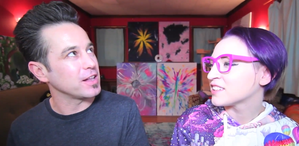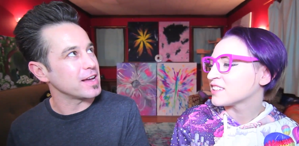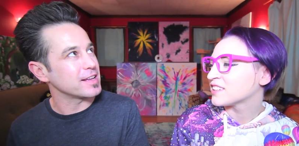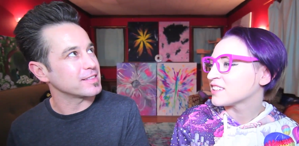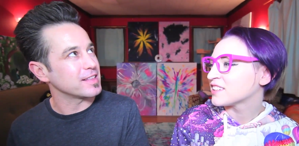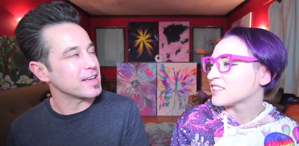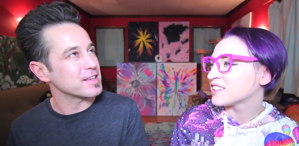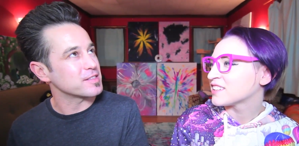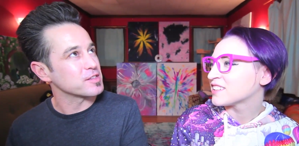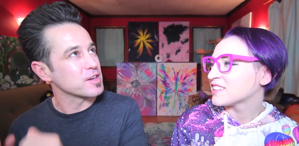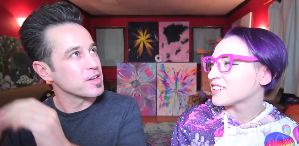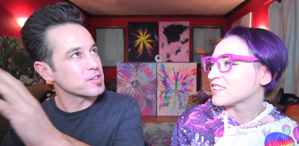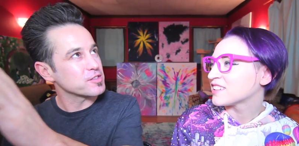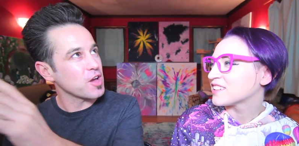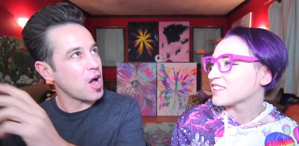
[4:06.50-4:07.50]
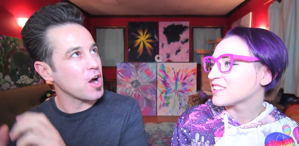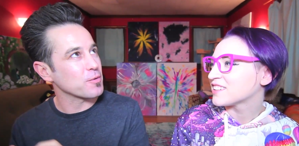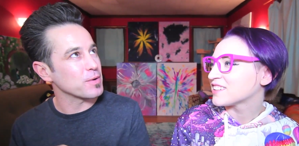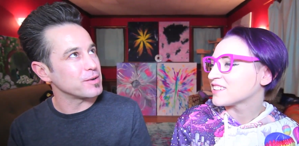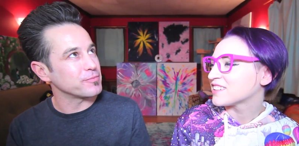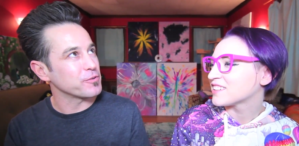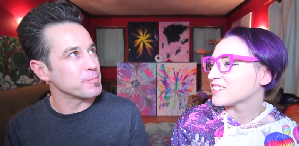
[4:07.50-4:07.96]
Speaker 1: like this,
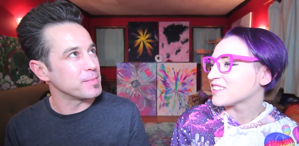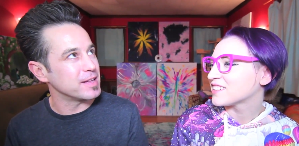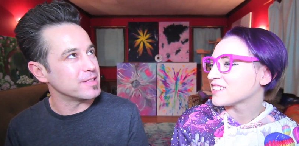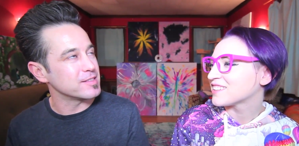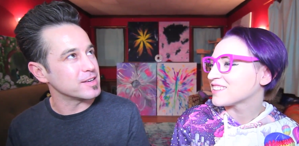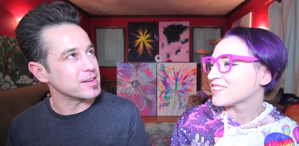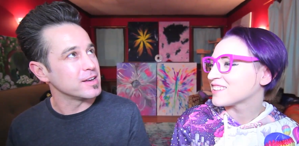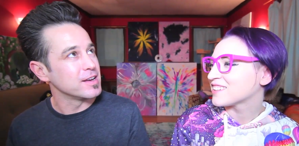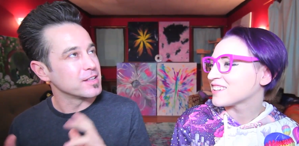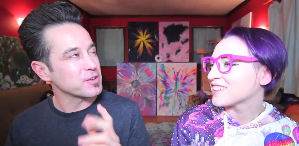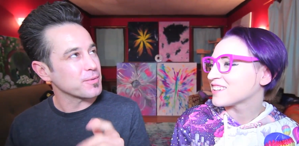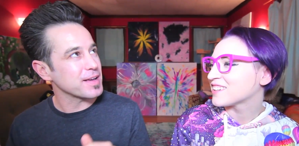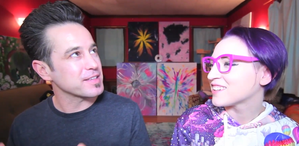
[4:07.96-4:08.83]
song written for Minzy, the